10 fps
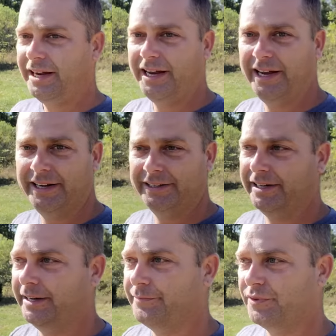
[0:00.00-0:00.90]
And
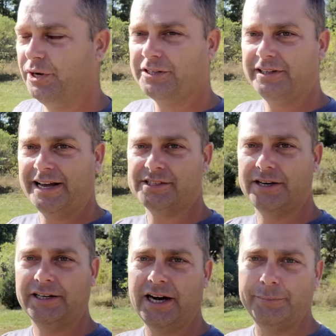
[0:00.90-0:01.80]
um, that, that's
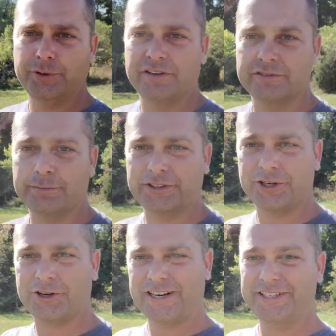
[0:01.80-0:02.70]
a couple of them, but
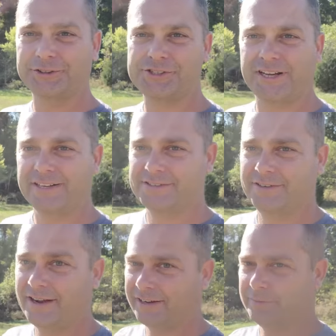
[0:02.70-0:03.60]
they're on hillsides.
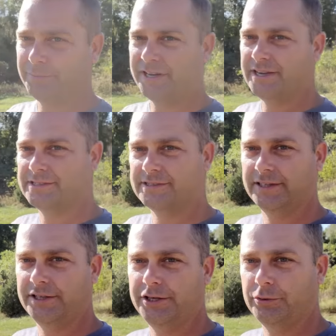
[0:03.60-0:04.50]
They're not going to be easy
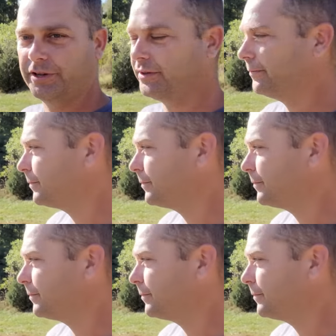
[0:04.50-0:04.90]
to deal with.